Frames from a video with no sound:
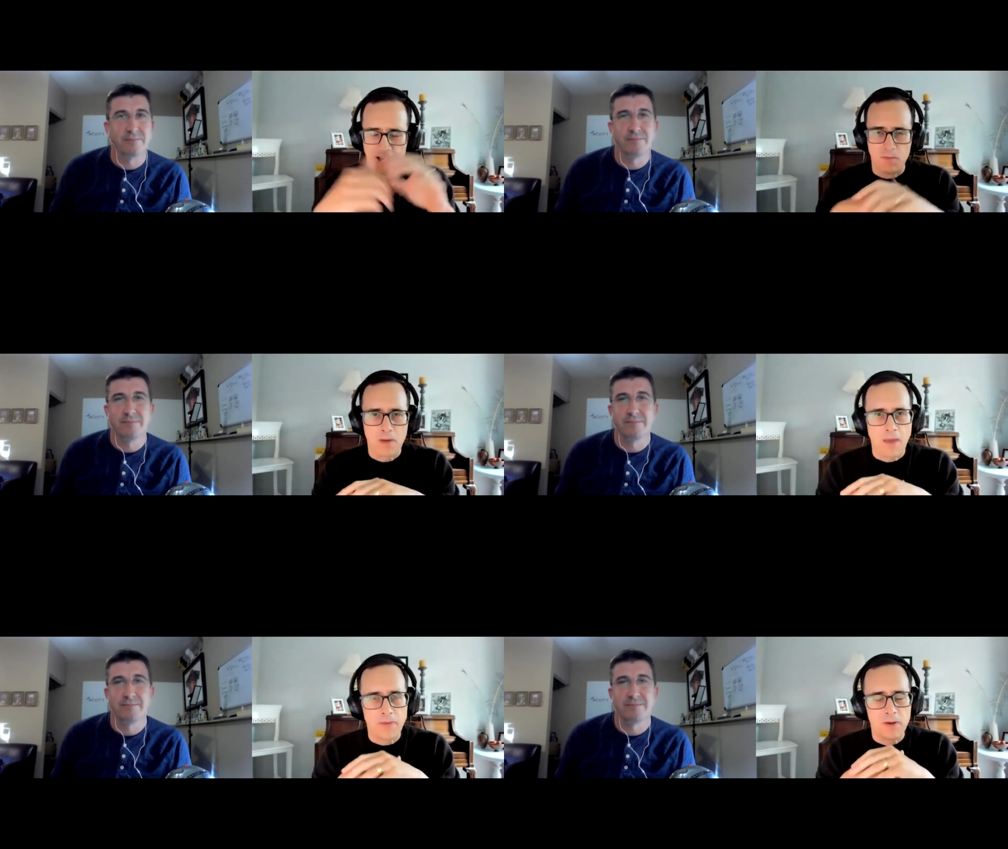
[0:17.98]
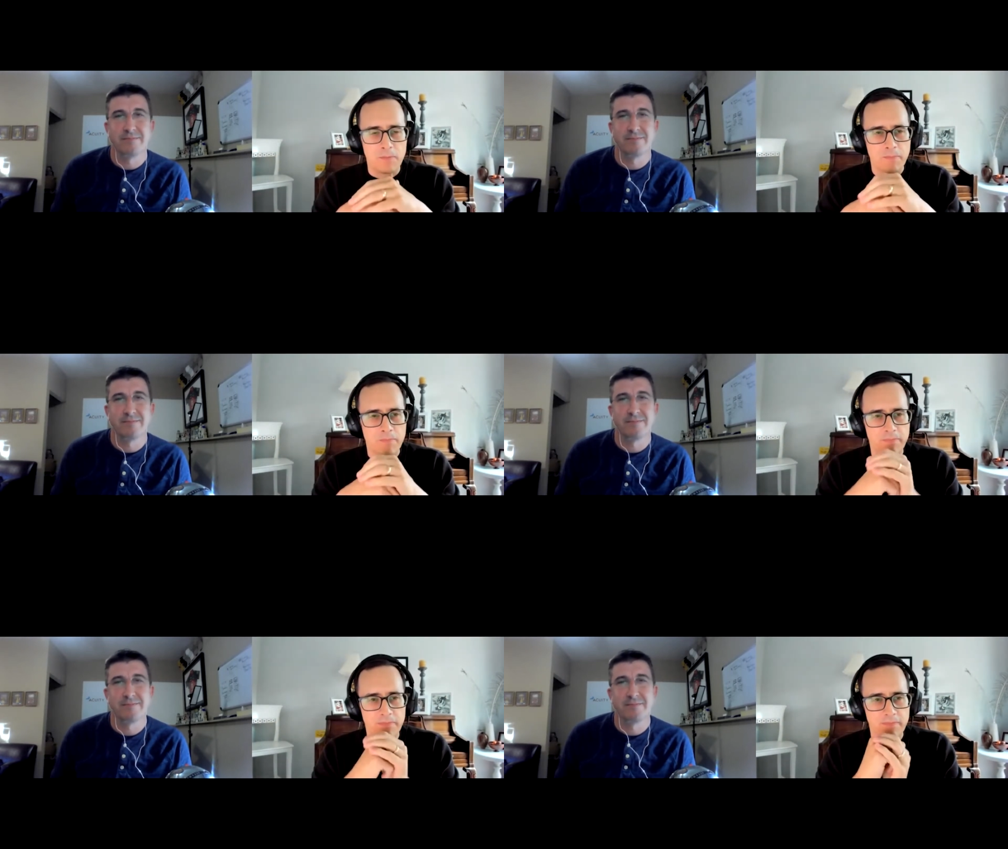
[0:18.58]
Speaker 1: Matthew,
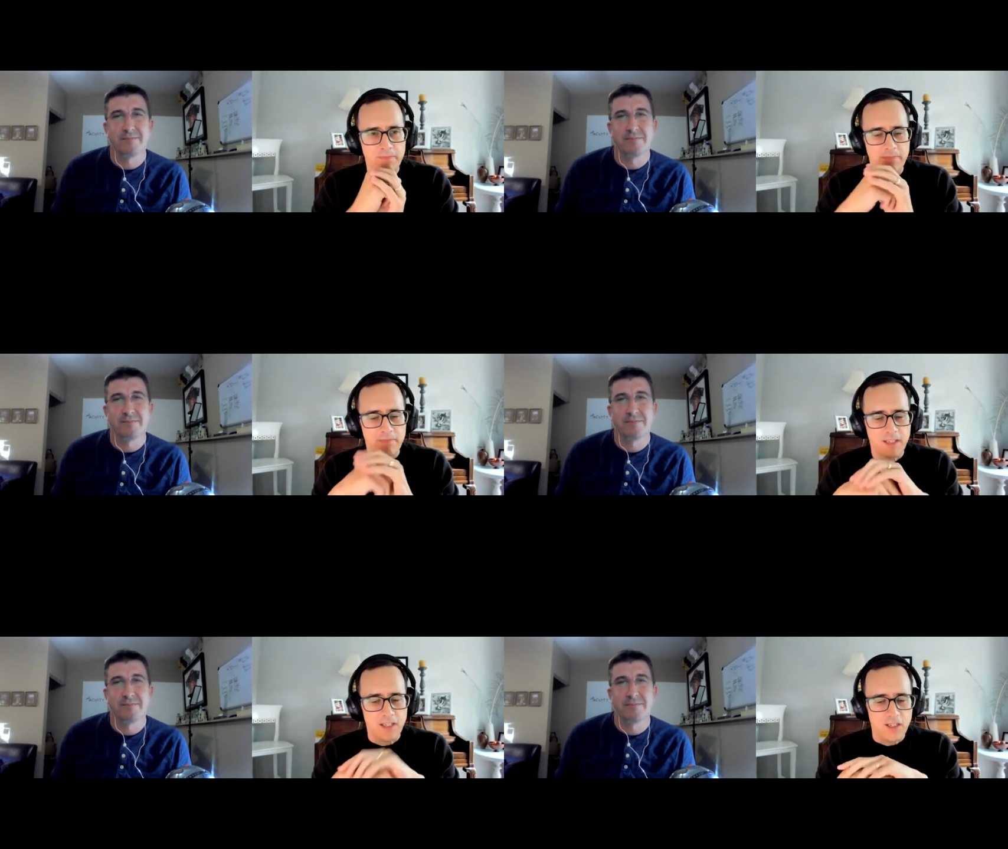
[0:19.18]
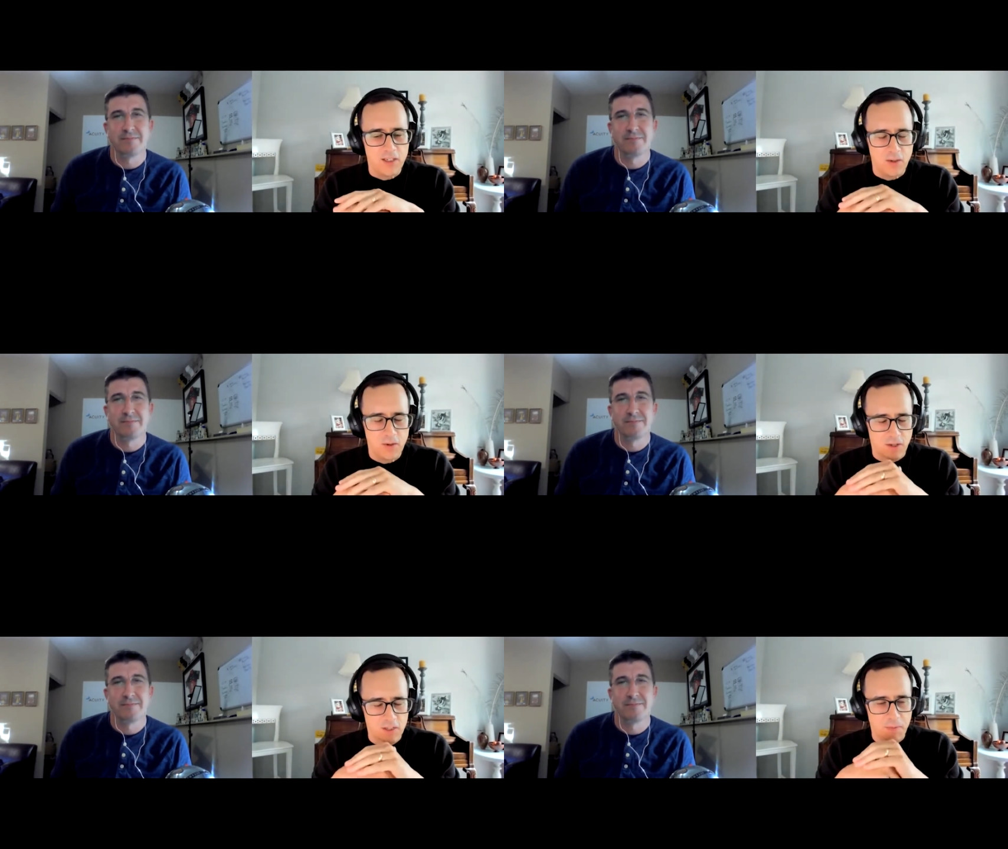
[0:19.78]

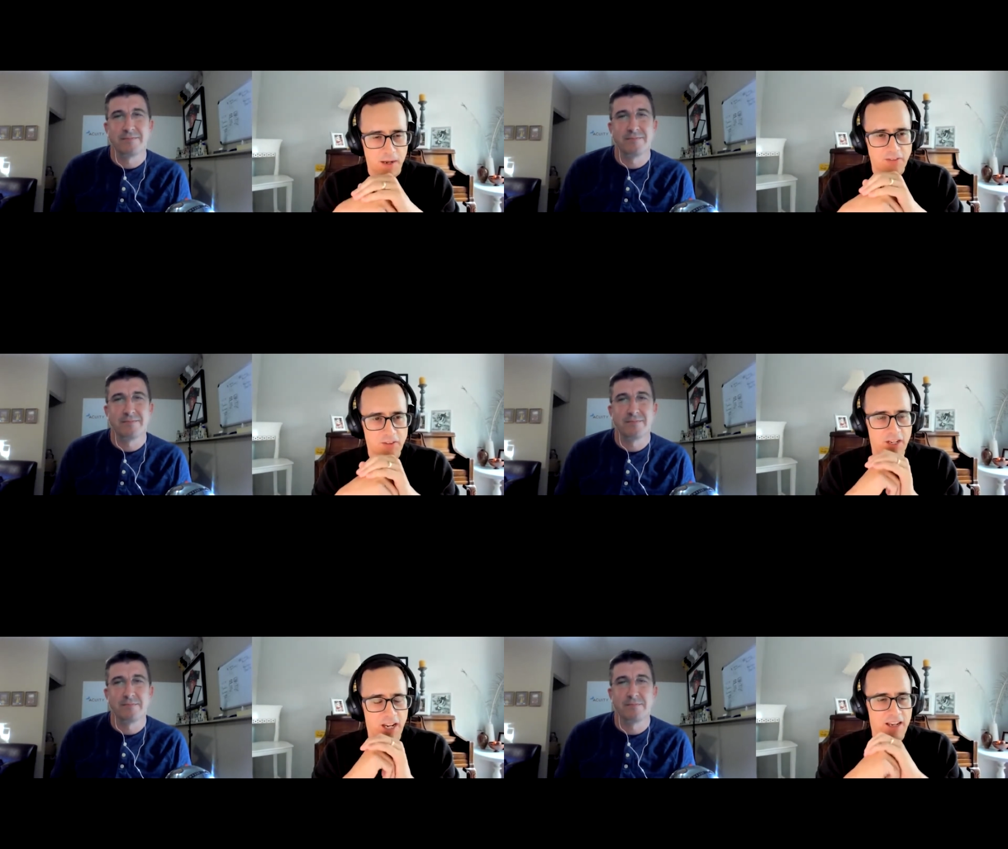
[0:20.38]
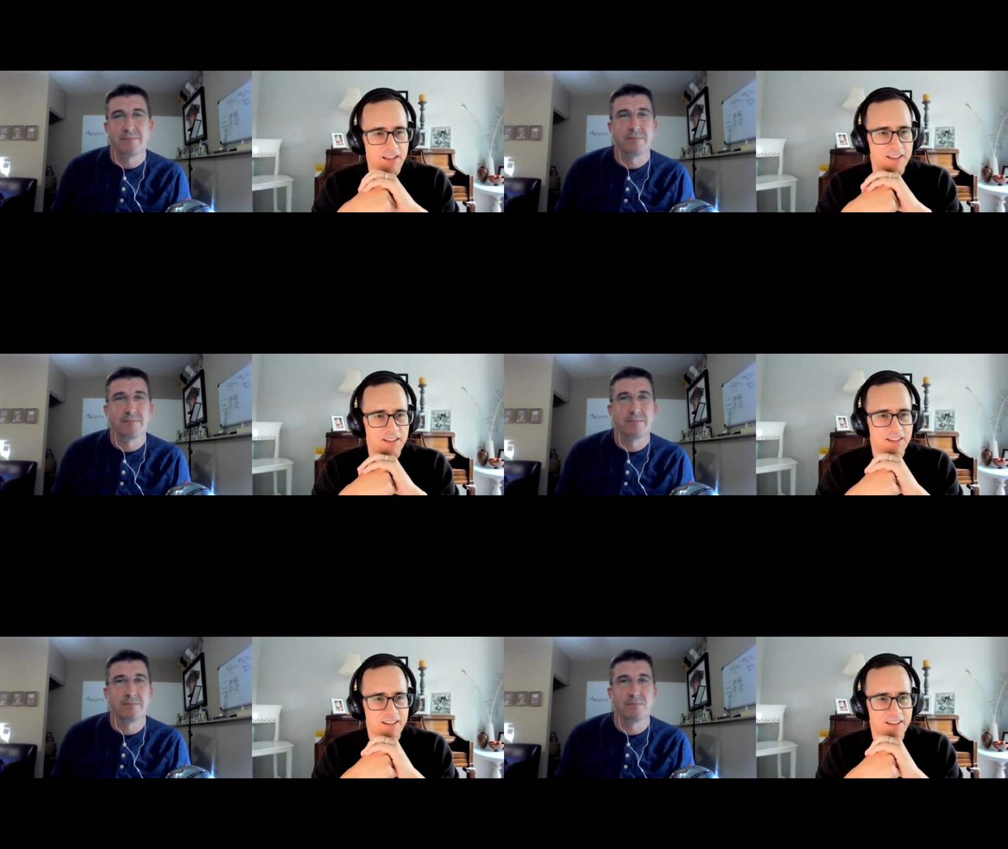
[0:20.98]
who's our sponsor today?
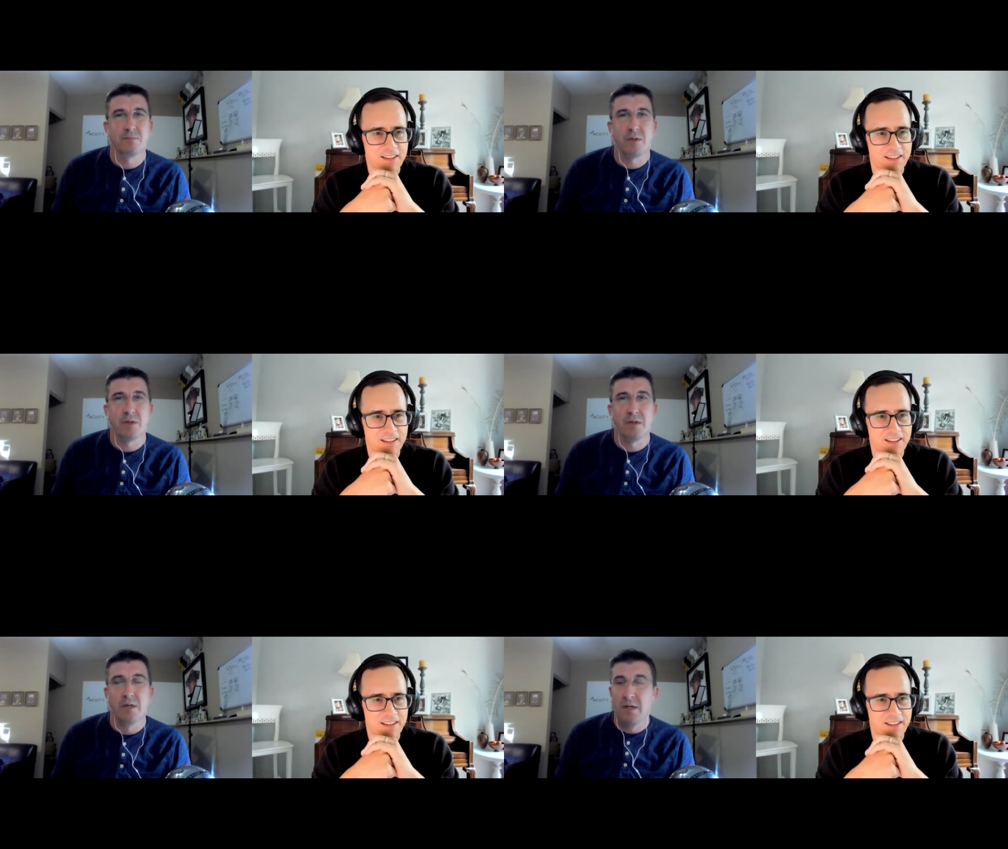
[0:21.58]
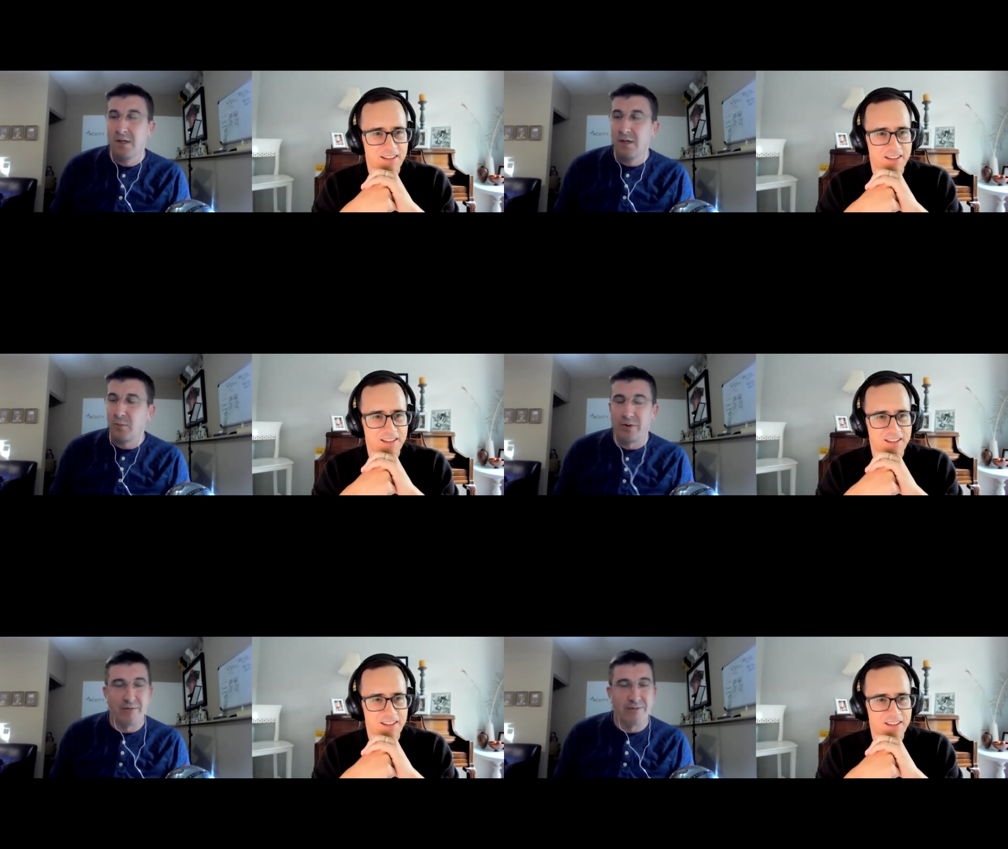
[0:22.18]

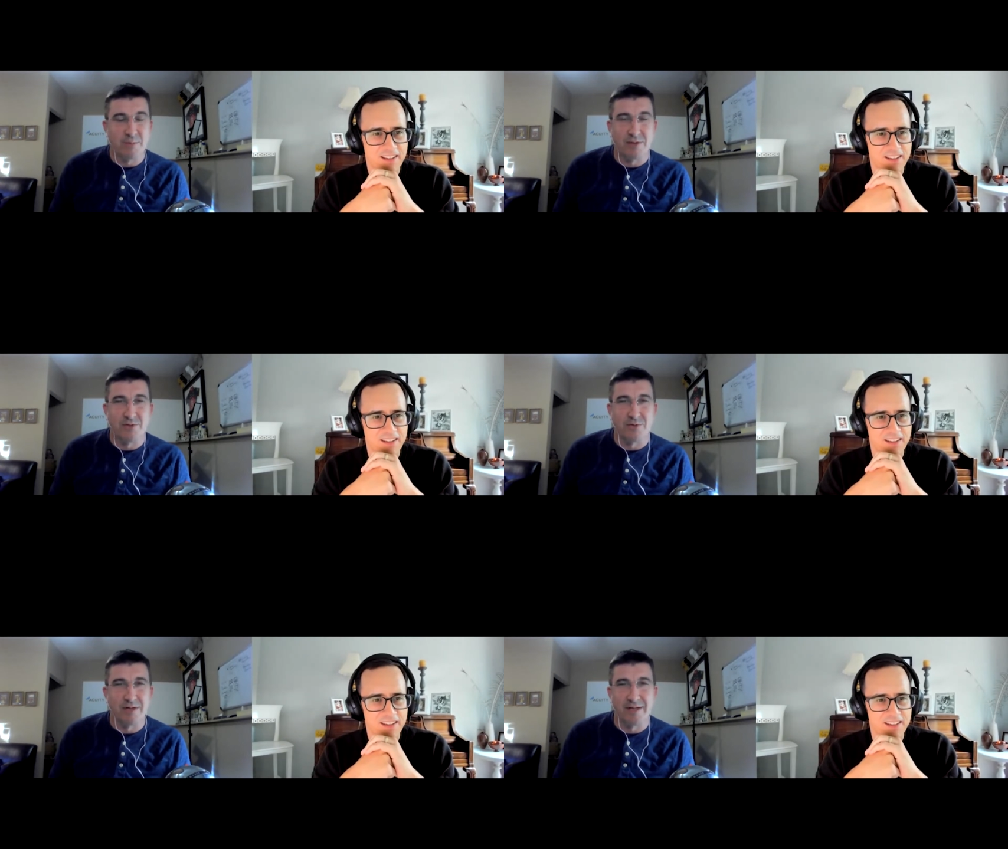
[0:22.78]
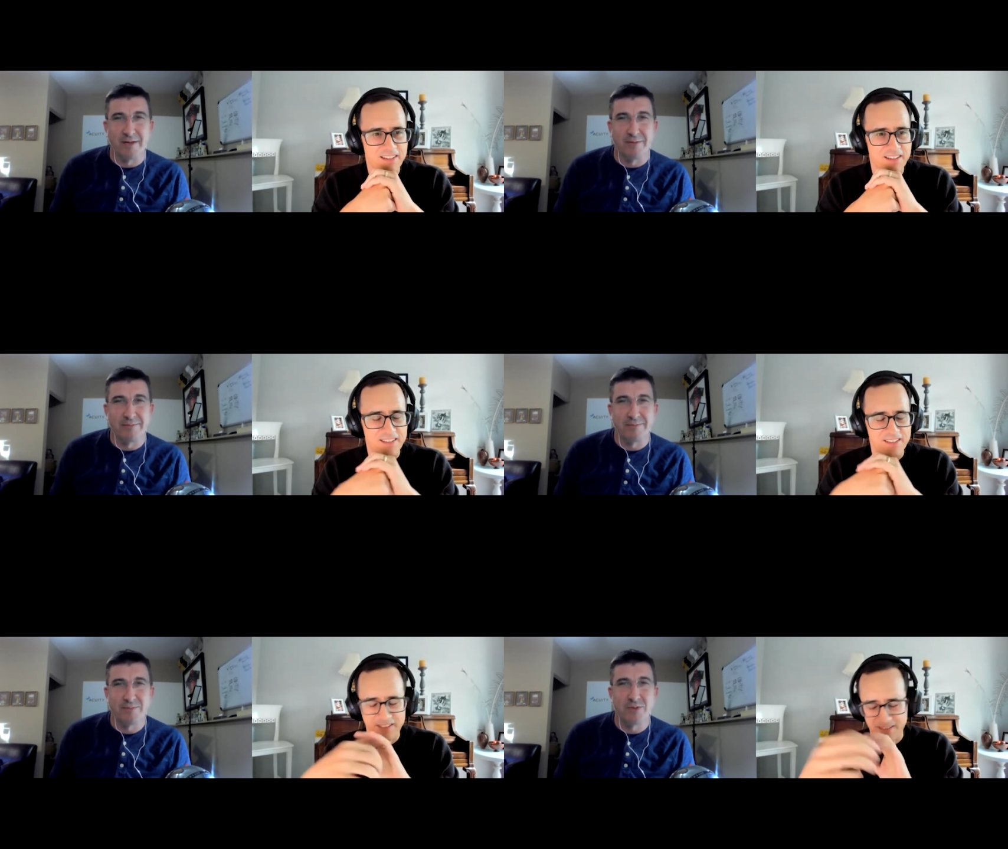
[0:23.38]
Speaker 2: We don't have a sponsor right now.
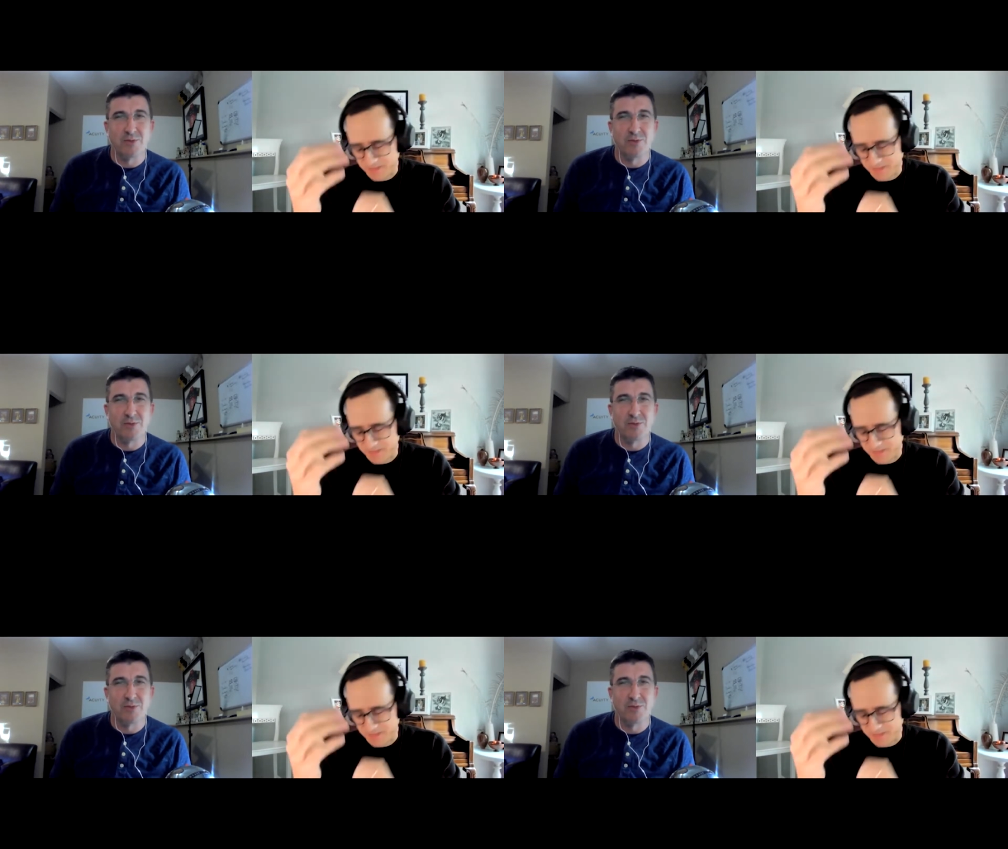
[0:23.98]
It's